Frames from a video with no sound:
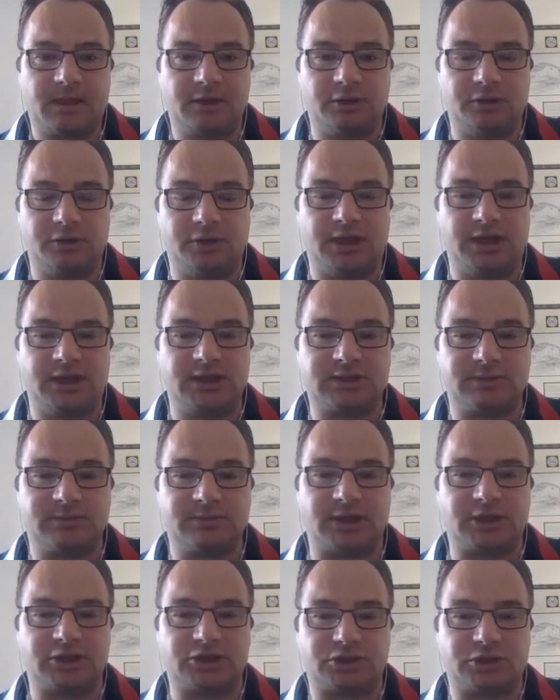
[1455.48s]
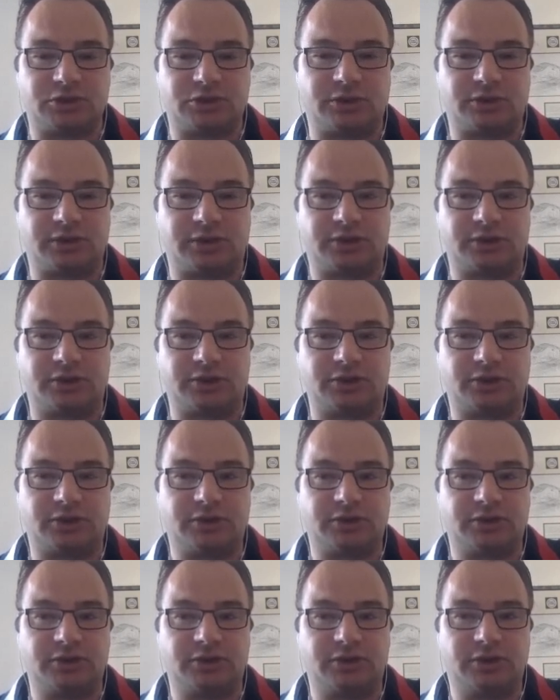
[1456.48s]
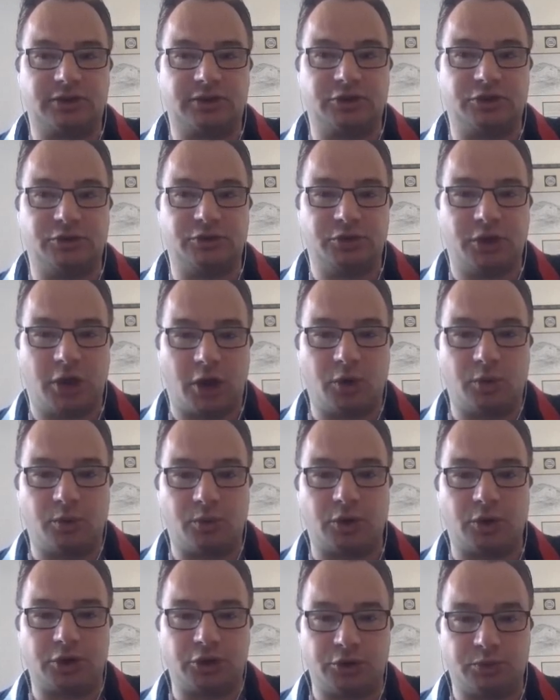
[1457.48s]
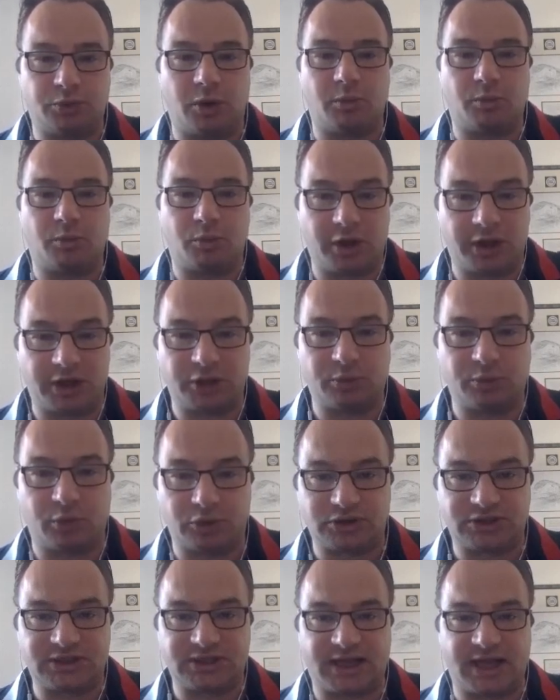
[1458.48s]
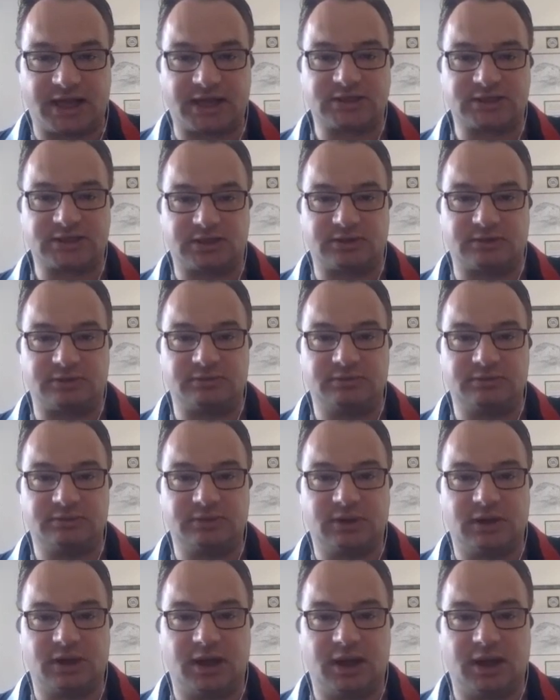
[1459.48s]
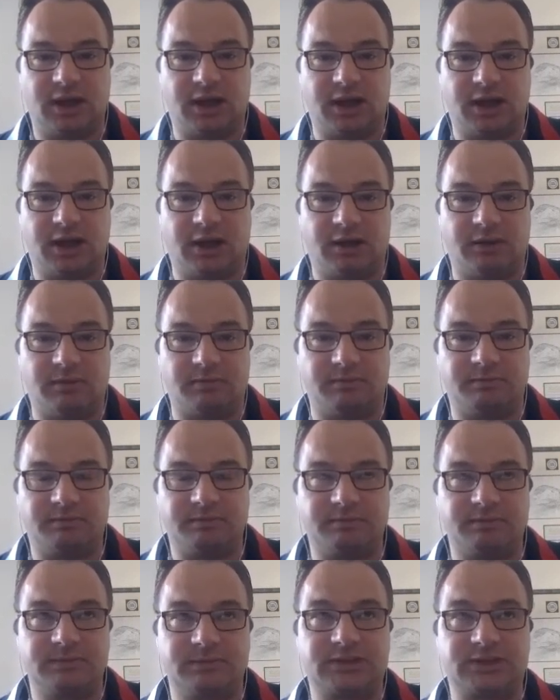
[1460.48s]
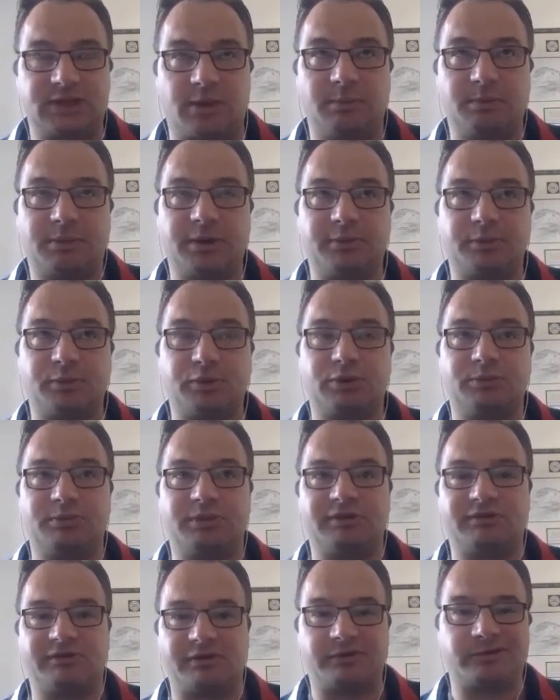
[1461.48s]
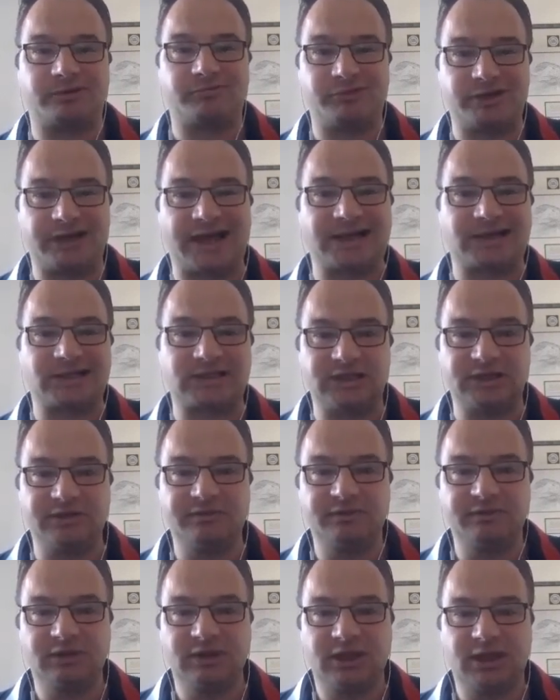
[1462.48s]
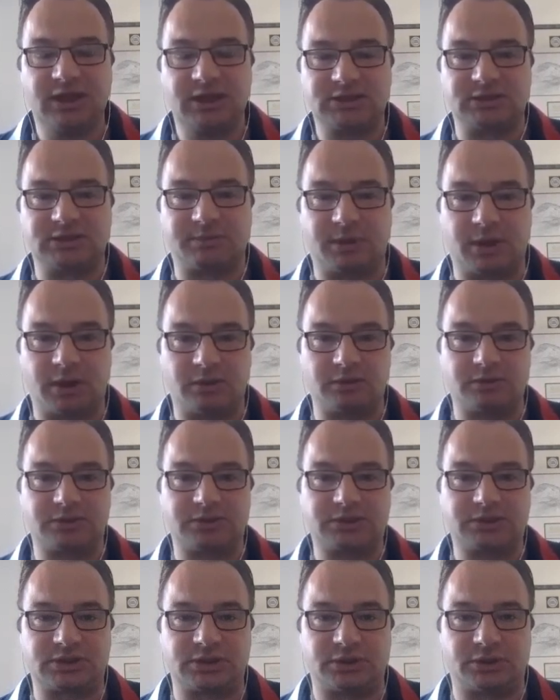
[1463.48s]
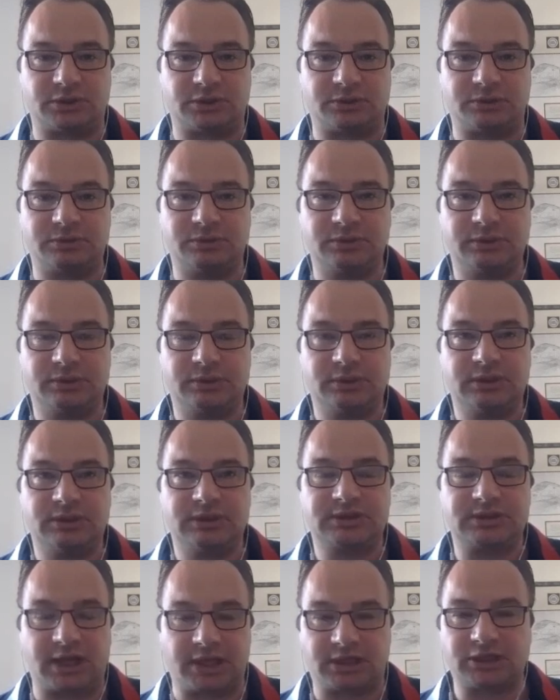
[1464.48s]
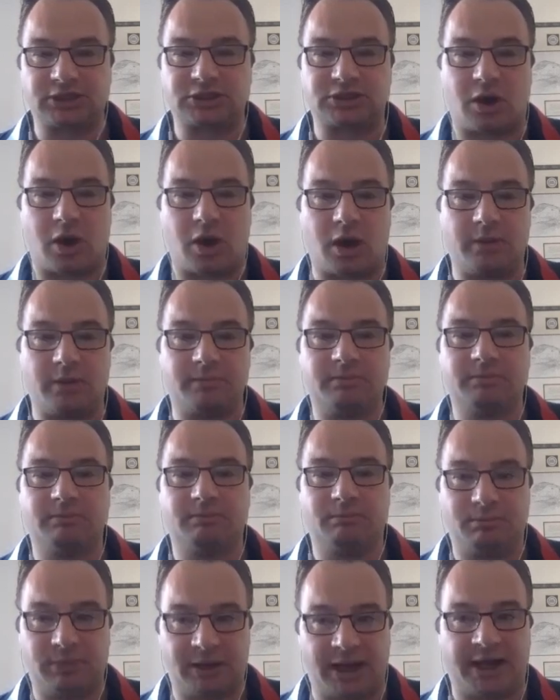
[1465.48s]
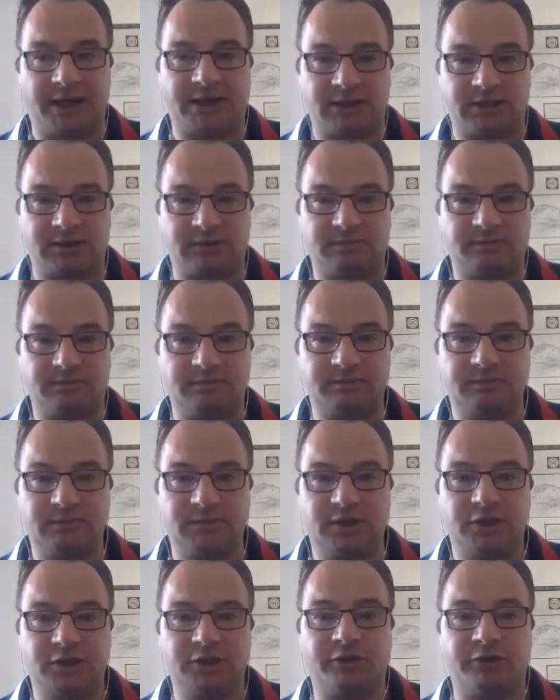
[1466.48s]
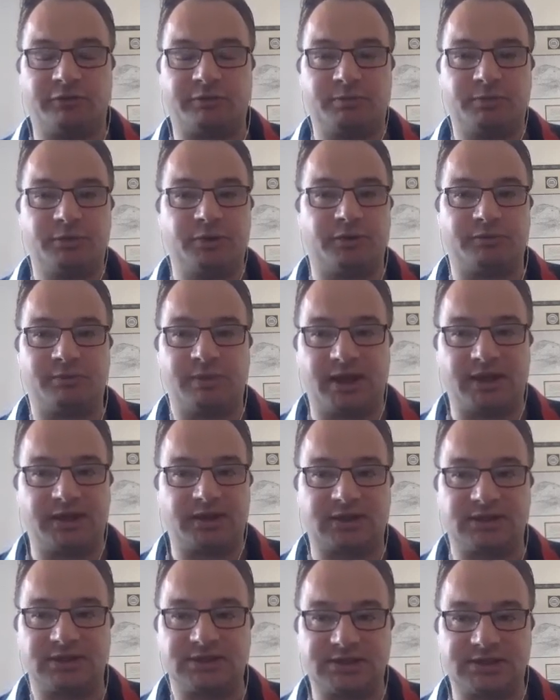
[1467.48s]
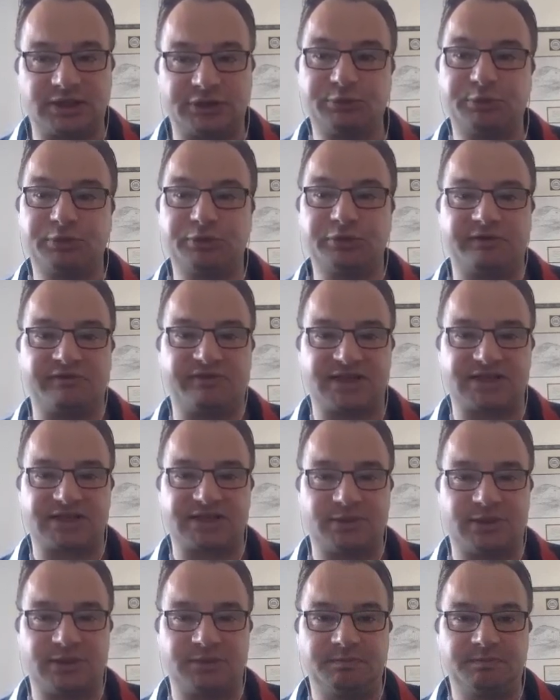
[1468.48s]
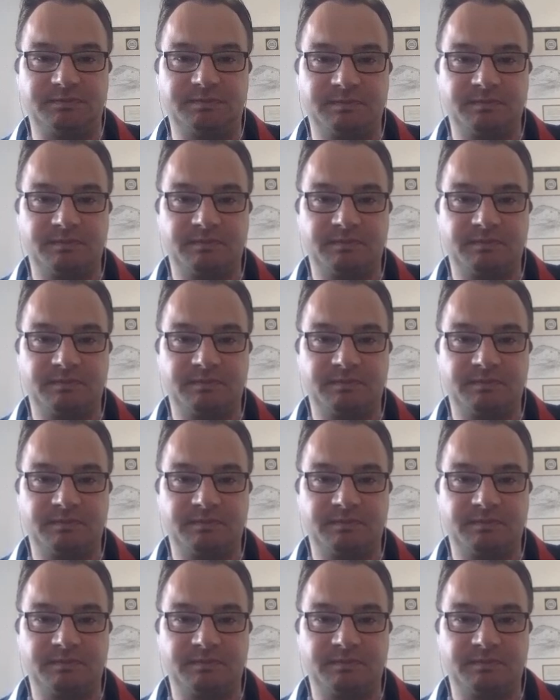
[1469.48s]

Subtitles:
you need to make sure that you know what you want, where you want to get to. Some people can be very reactive, as opposed to take the time, plan it. You've made a considerable investment,